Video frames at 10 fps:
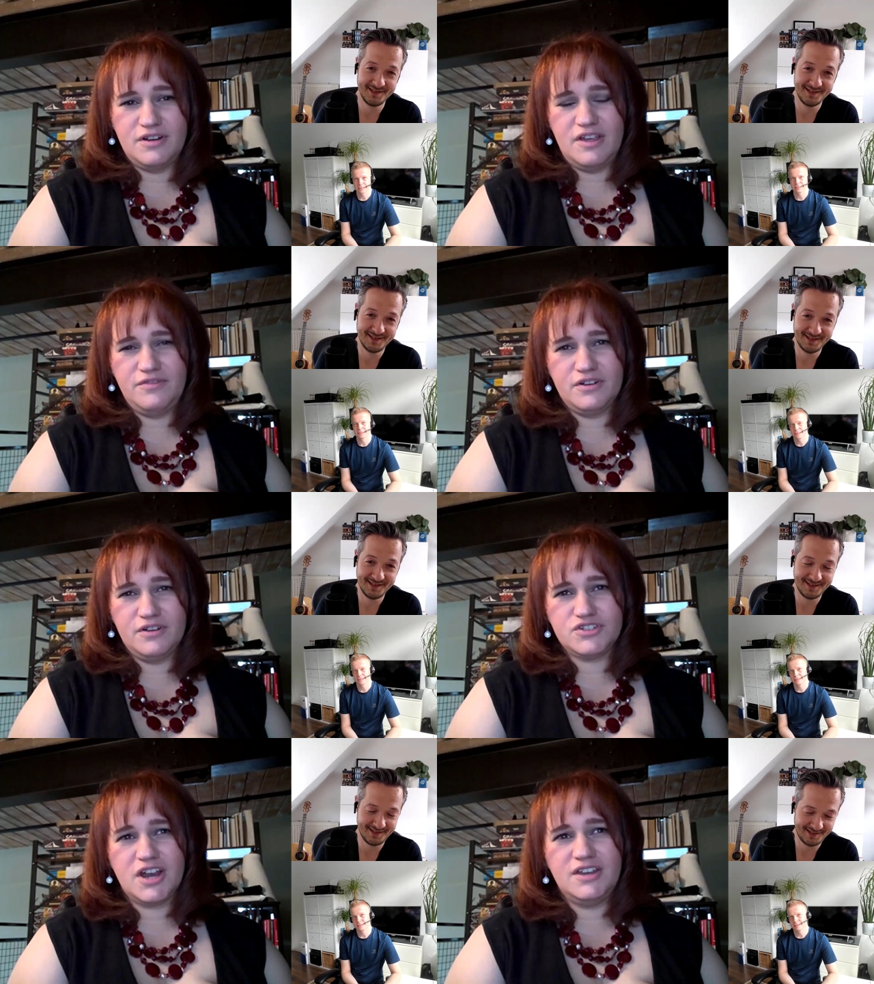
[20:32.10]
Speaker 1: you're if
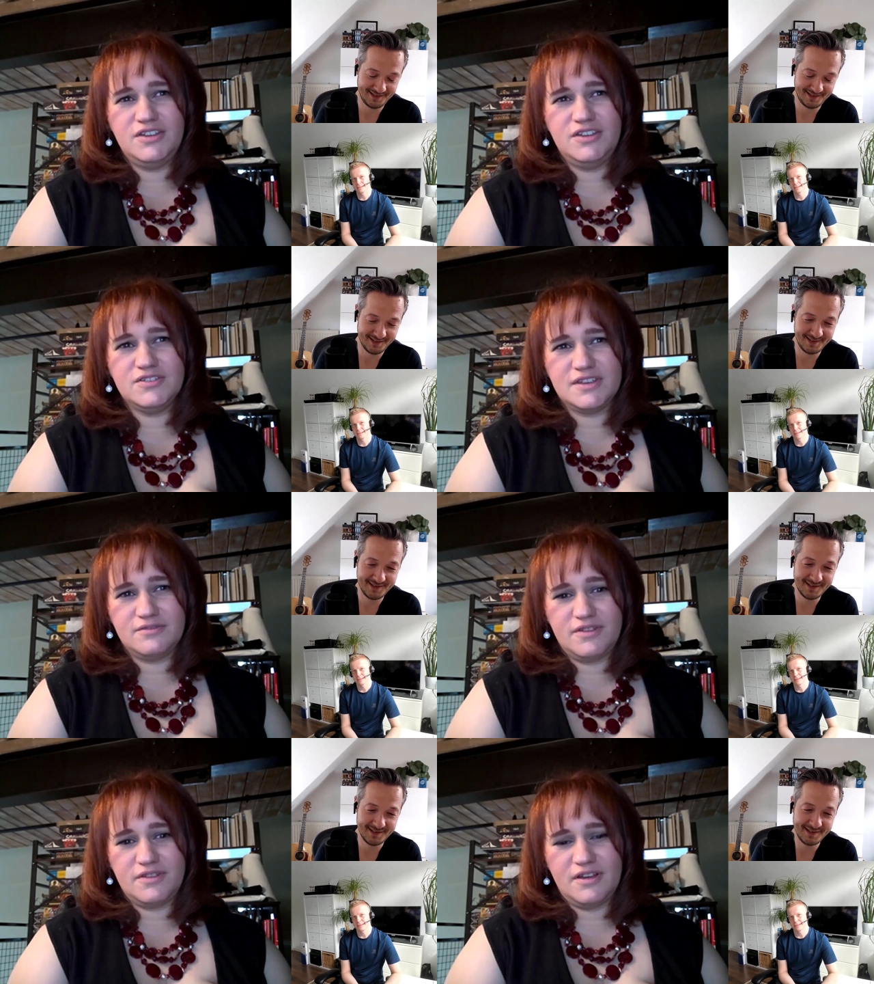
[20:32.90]
you're trying to use
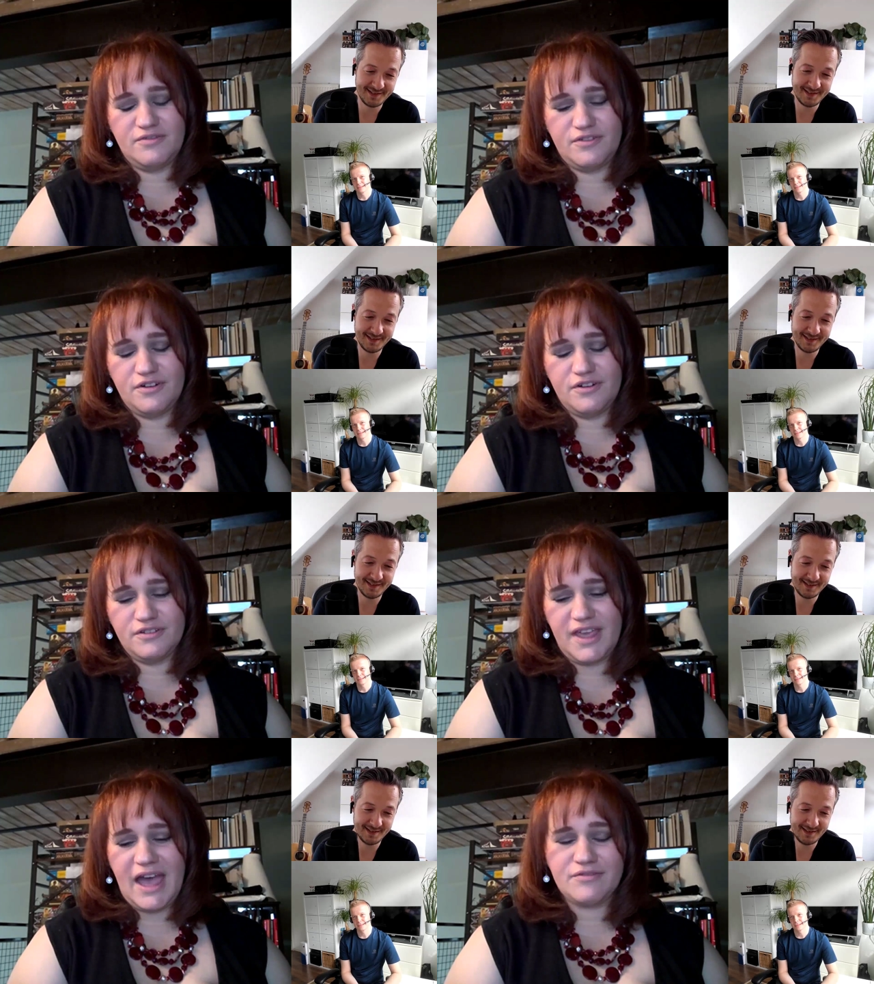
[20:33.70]
it
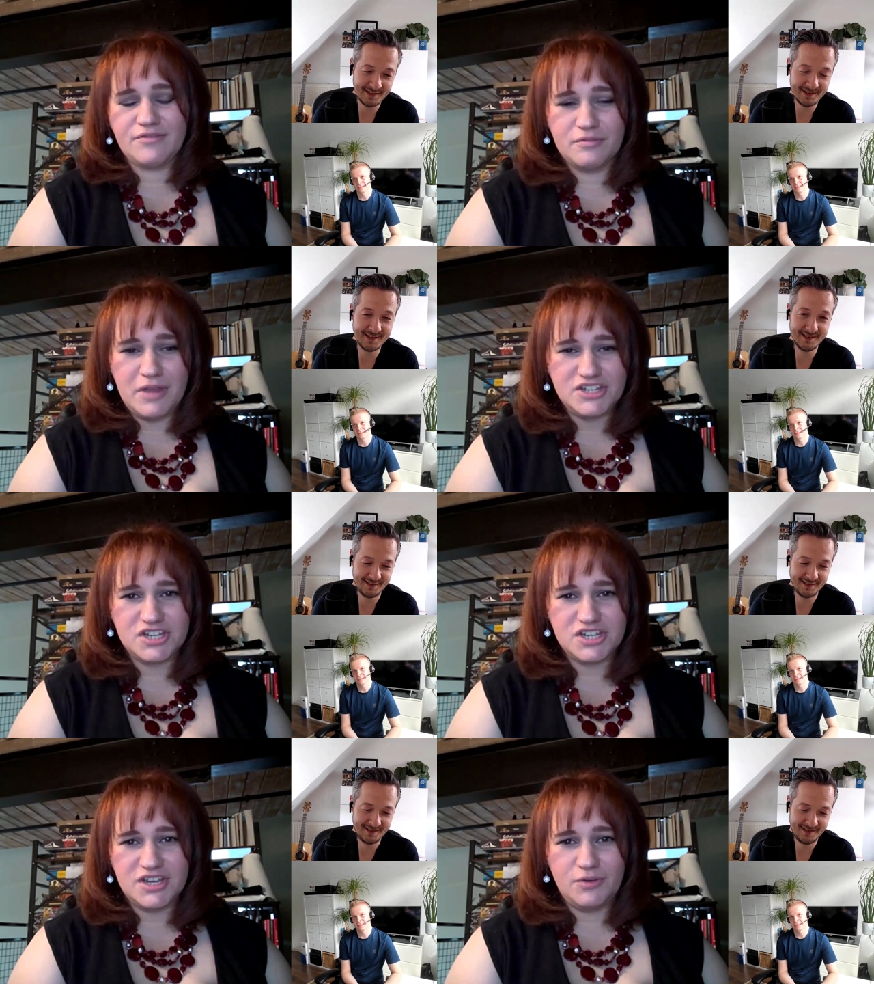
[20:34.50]
for like
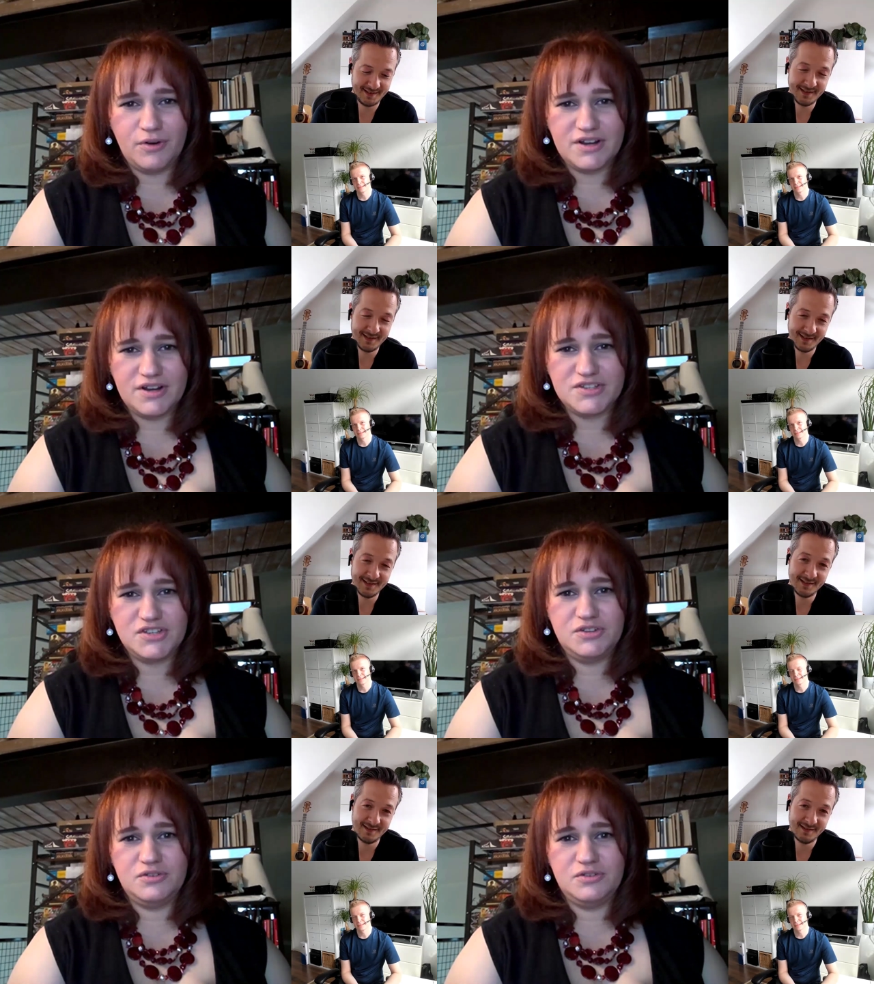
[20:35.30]
affirmation or
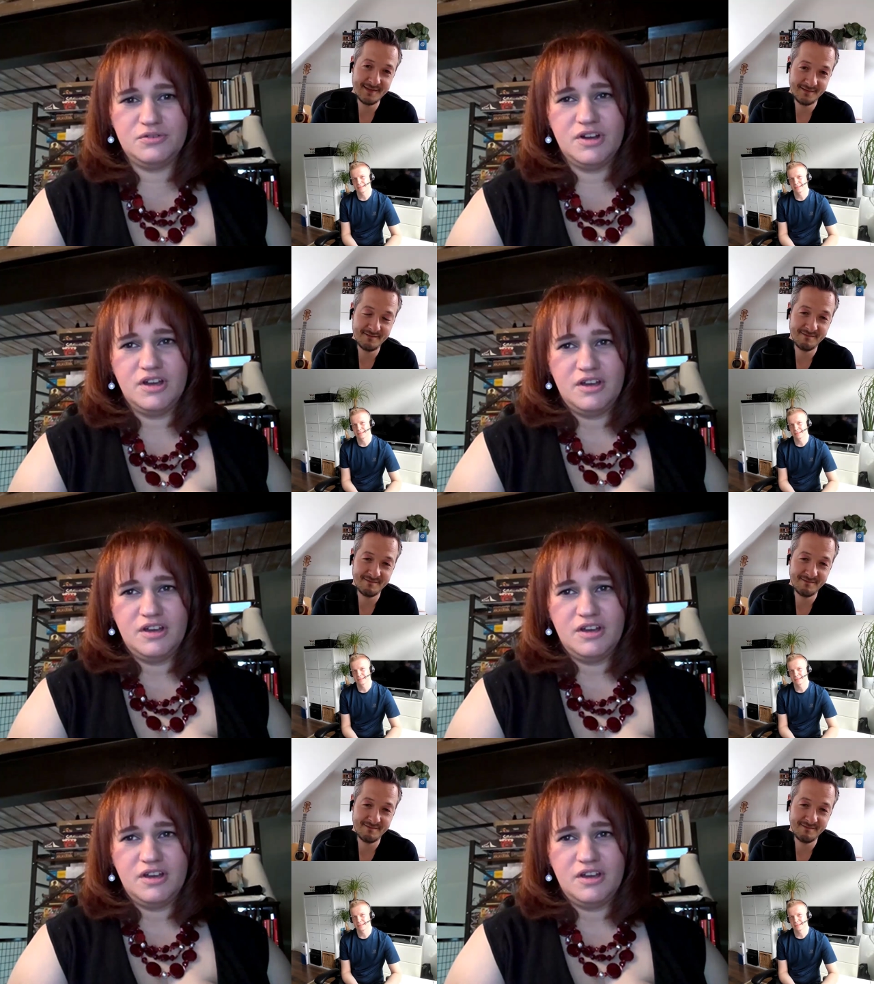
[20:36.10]
to